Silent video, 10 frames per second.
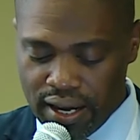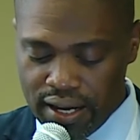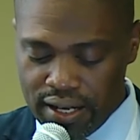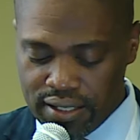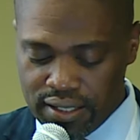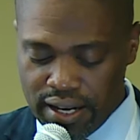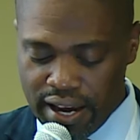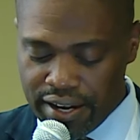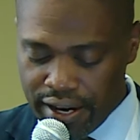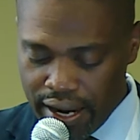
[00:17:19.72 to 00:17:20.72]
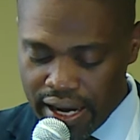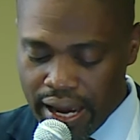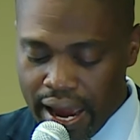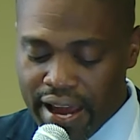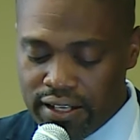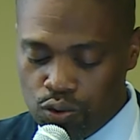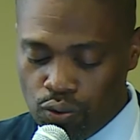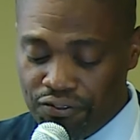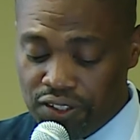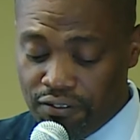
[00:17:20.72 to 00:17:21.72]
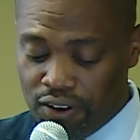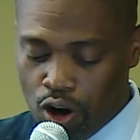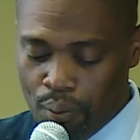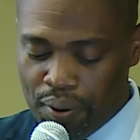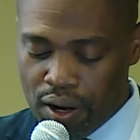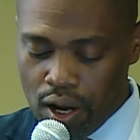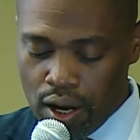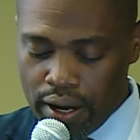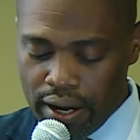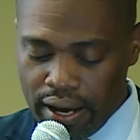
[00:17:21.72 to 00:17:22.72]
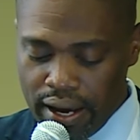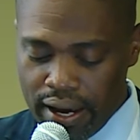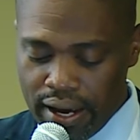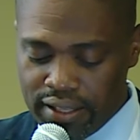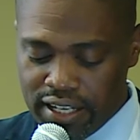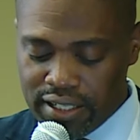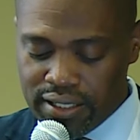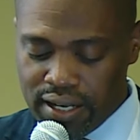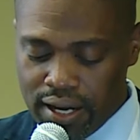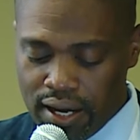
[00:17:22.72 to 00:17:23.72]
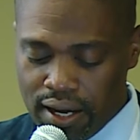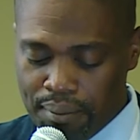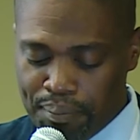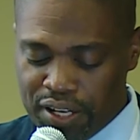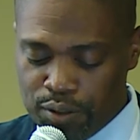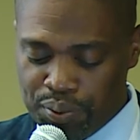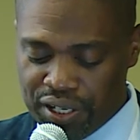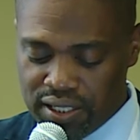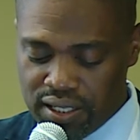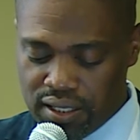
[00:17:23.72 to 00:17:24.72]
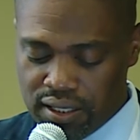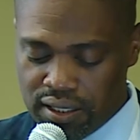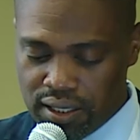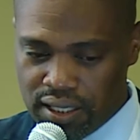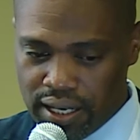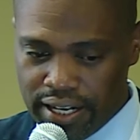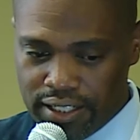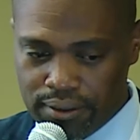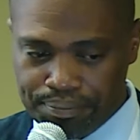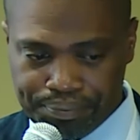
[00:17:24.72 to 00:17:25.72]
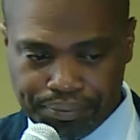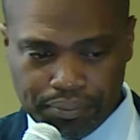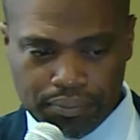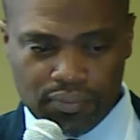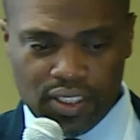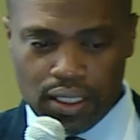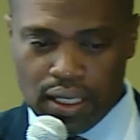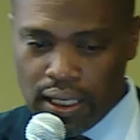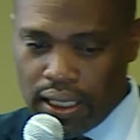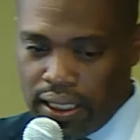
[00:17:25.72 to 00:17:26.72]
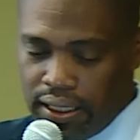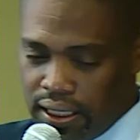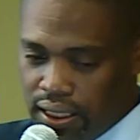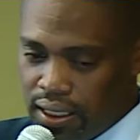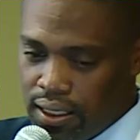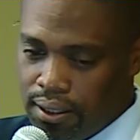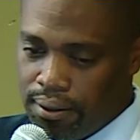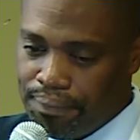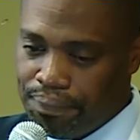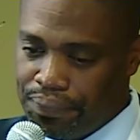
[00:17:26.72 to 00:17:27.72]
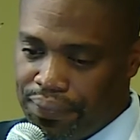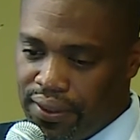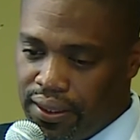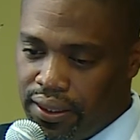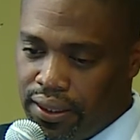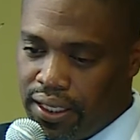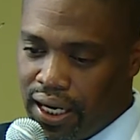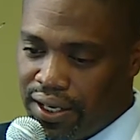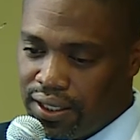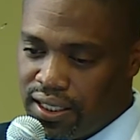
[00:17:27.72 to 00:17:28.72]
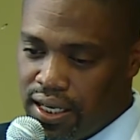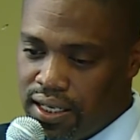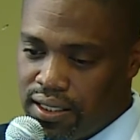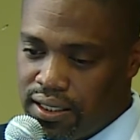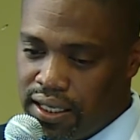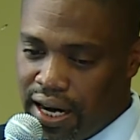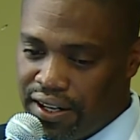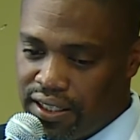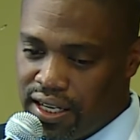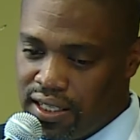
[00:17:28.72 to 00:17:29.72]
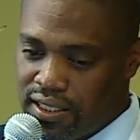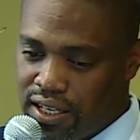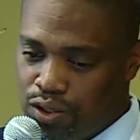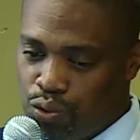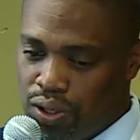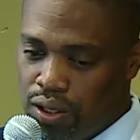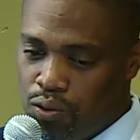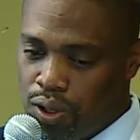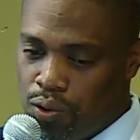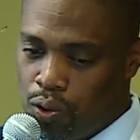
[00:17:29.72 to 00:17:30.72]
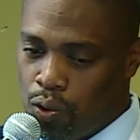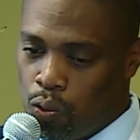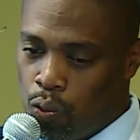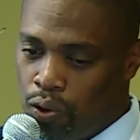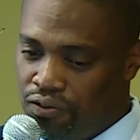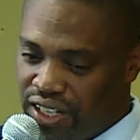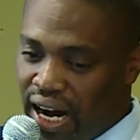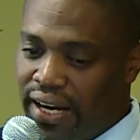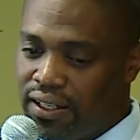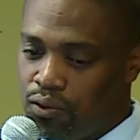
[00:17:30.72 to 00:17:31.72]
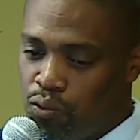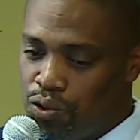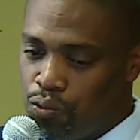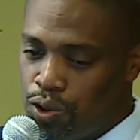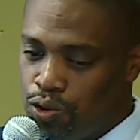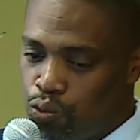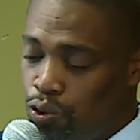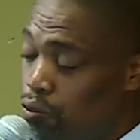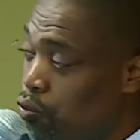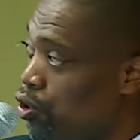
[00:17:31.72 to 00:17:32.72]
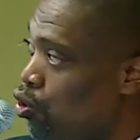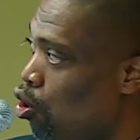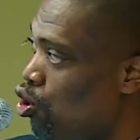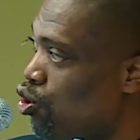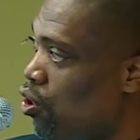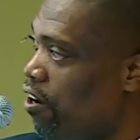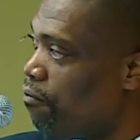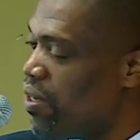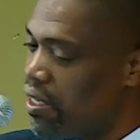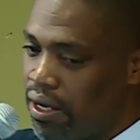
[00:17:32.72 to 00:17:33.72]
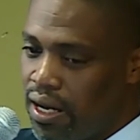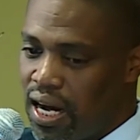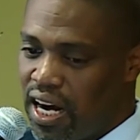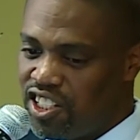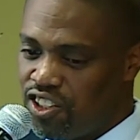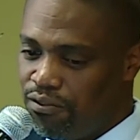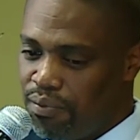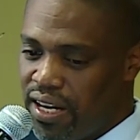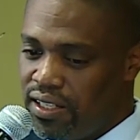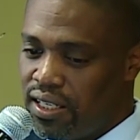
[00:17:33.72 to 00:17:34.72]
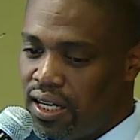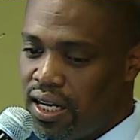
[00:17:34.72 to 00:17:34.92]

easily, and then hence we've developed that best practice sector guide. The other things that we've done, which also have been achievement,